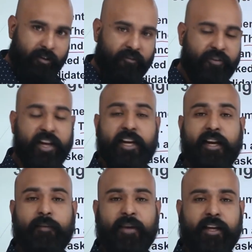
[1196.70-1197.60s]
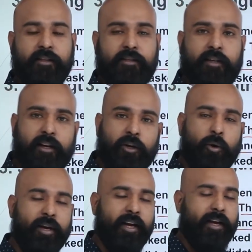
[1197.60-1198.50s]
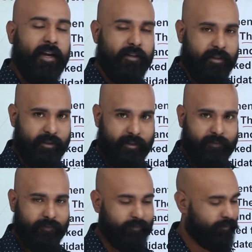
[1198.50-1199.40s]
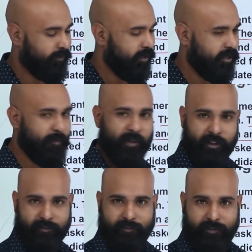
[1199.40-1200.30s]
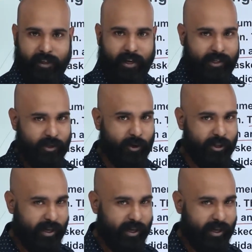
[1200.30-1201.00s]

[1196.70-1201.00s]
weakening means going against. Simple. Let's go to the